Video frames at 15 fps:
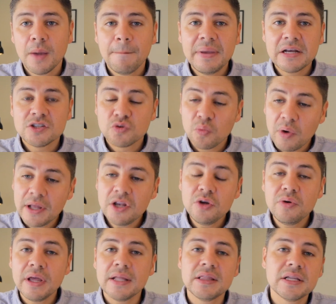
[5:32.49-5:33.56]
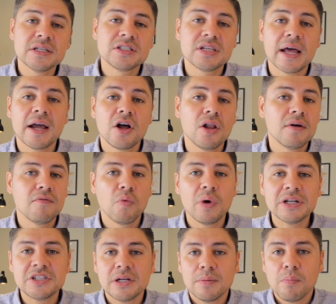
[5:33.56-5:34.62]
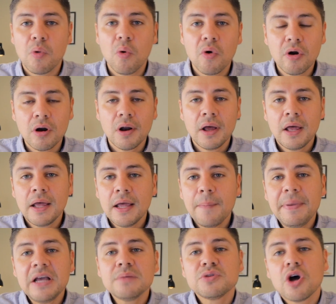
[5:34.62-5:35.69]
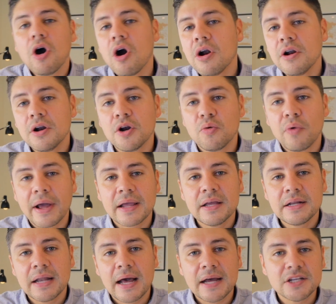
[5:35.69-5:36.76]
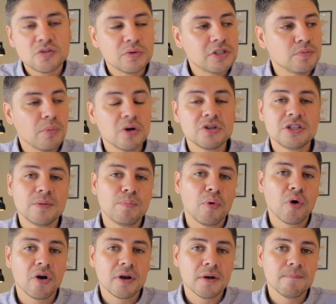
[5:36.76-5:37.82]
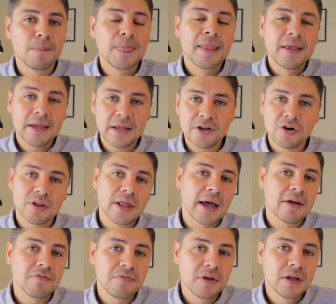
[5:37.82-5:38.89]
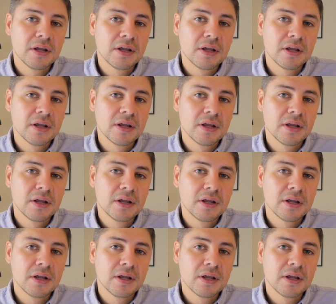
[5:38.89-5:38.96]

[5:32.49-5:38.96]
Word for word: because when you get in this cycle of wanting more, it becomes harder to recognize what's most important in your life.